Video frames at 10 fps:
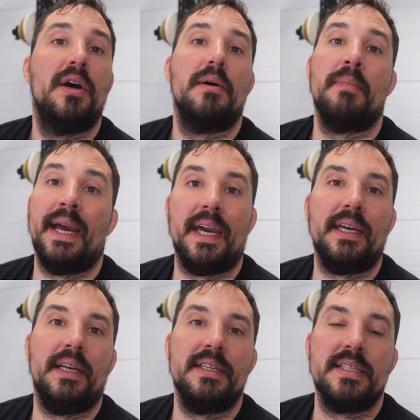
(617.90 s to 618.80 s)
My
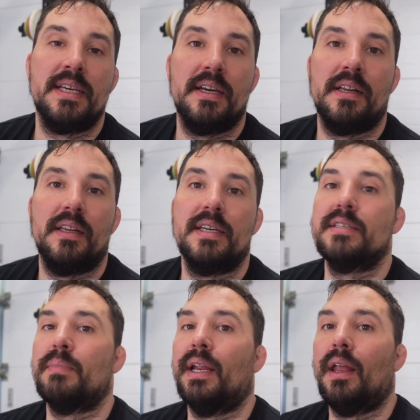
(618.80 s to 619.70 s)
Achilles heel is
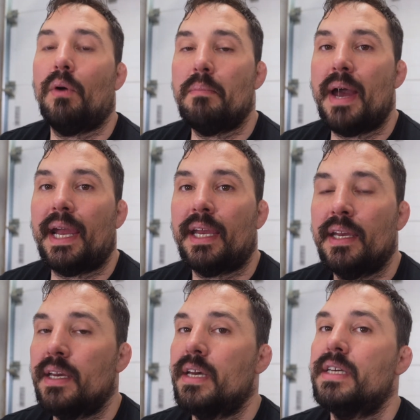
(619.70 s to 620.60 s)
my lower back.
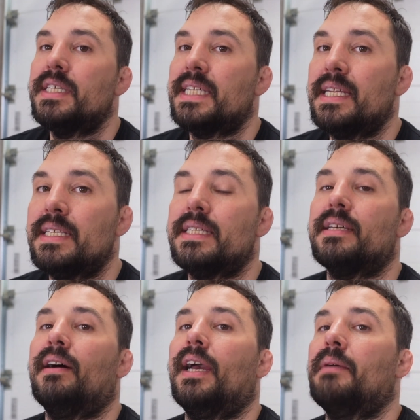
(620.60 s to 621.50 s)

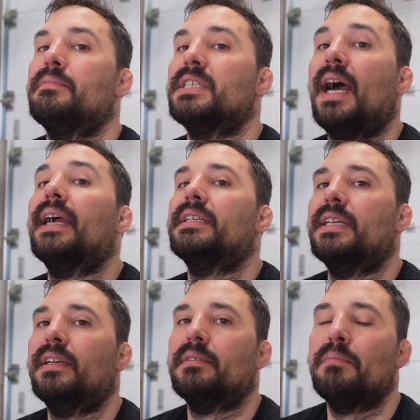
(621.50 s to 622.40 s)
Since I am
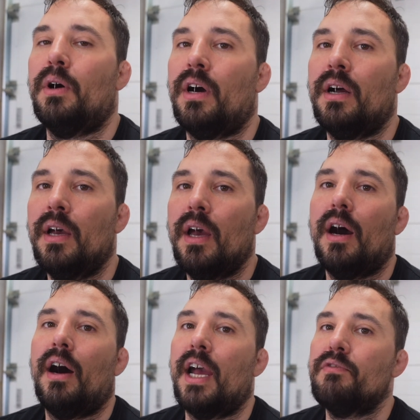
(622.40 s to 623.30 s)
targeting it more,
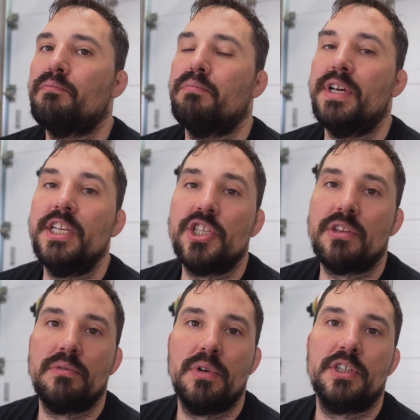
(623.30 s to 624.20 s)
I've breached
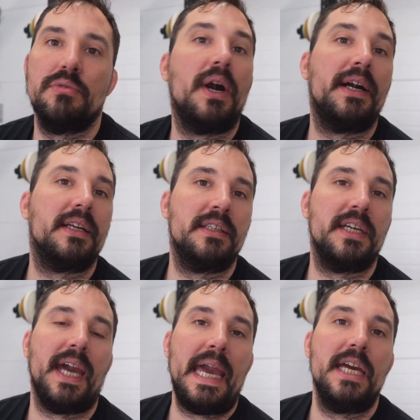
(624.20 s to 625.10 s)
through a 200
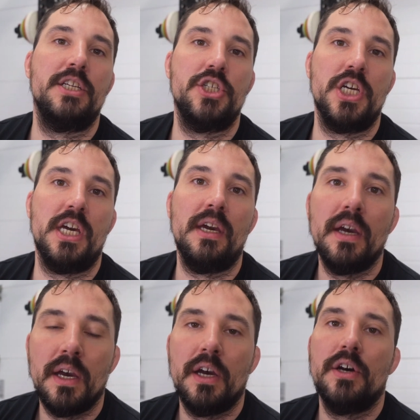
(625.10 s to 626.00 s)
kg
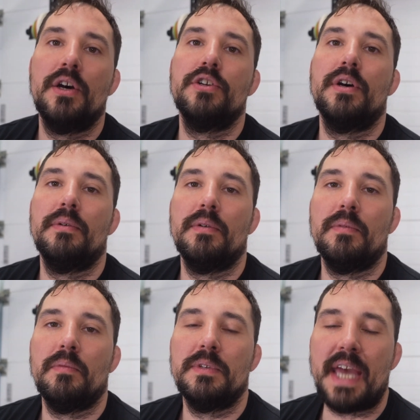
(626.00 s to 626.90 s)

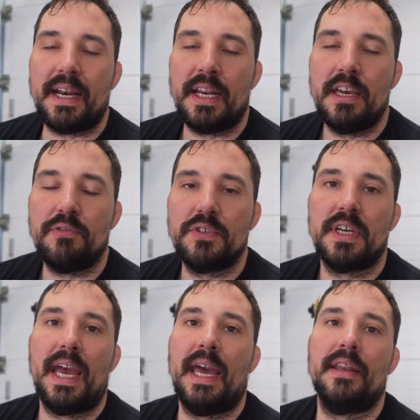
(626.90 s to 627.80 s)
deadlift
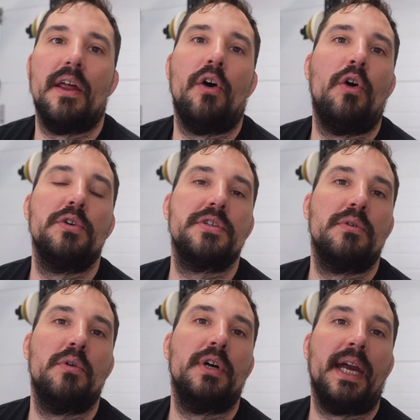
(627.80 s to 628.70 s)
and
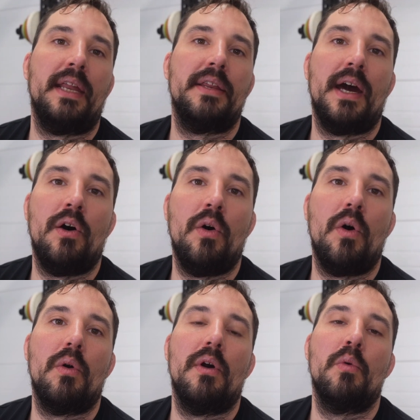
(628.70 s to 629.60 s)
also can
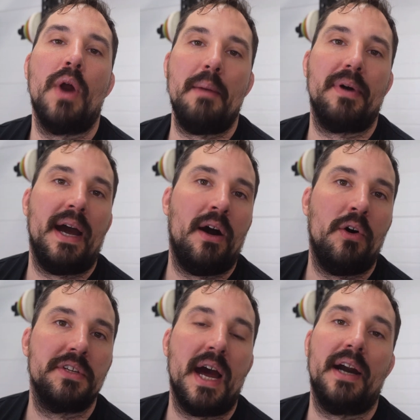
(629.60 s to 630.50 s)
now rep
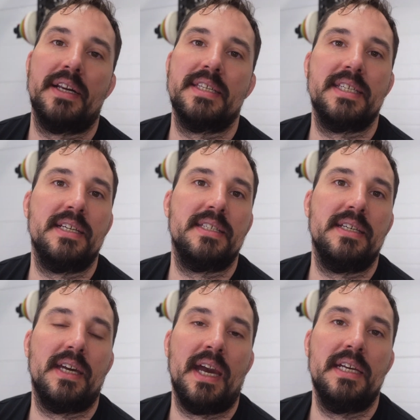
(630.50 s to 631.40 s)
out 160
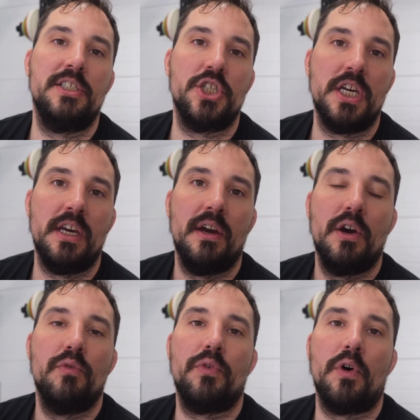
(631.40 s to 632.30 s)
kg
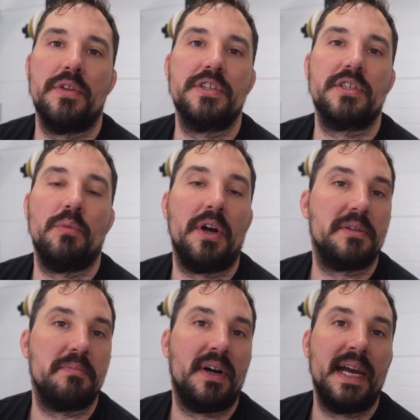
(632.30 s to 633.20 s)
for the
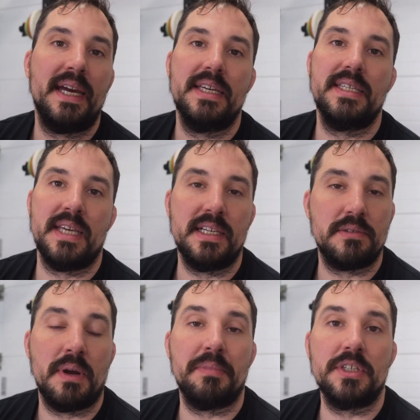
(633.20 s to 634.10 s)
squat by 6
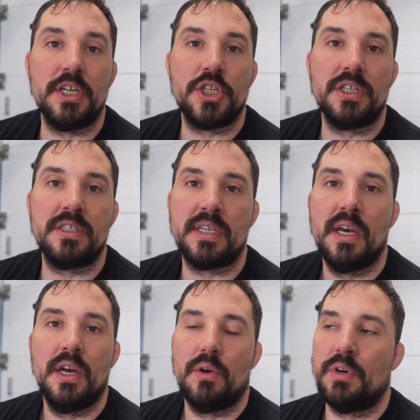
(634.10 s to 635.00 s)
repetitions,
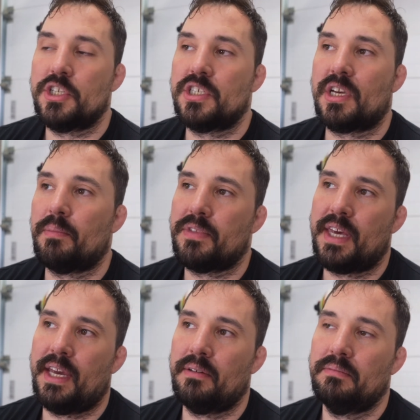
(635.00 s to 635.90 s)
which is
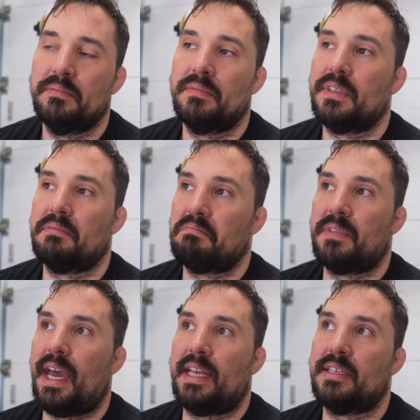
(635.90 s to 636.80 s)
something
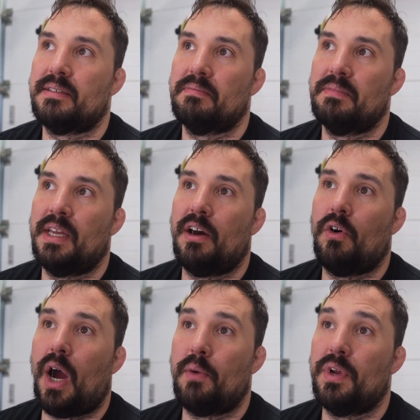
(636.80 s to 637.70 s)
that,
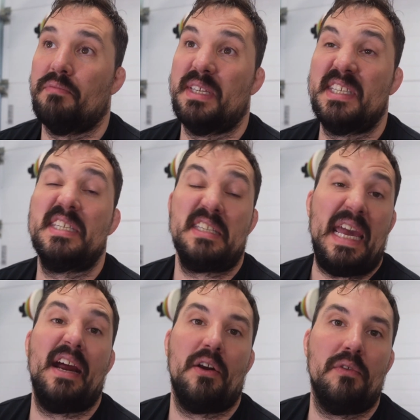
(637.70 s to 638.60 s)
I would have been
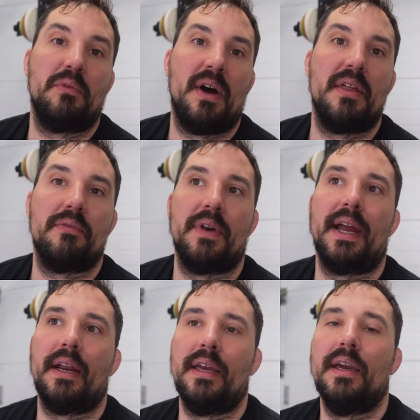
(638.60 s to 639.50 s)
scared of, rather
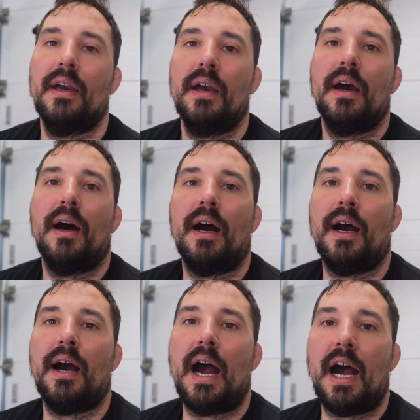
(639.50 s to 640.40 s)
frankly,
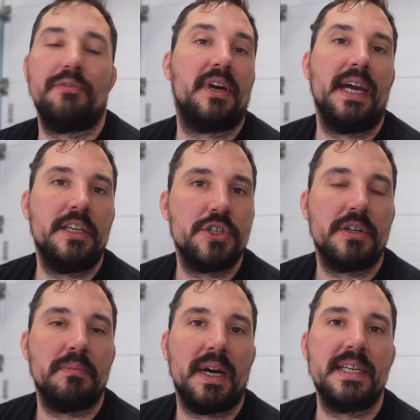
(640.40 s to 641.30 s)
after I
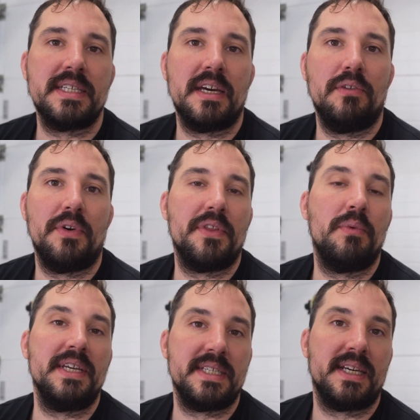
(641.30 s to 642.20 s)
injured myself on the
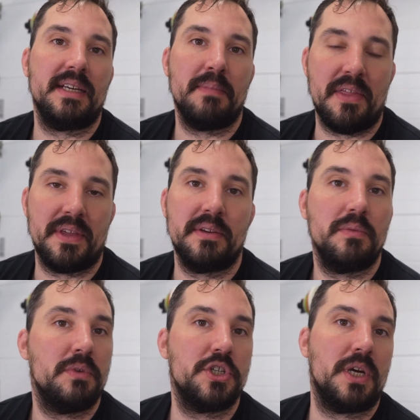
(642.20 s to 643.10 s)
West Side method,
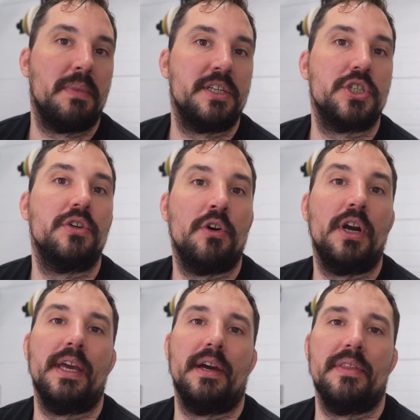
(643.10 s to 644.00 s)
which I mentioned
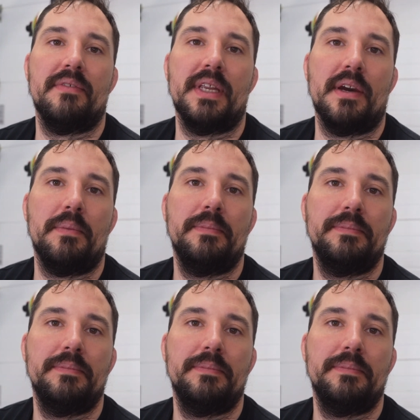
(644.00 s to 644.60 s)
earlier in the video.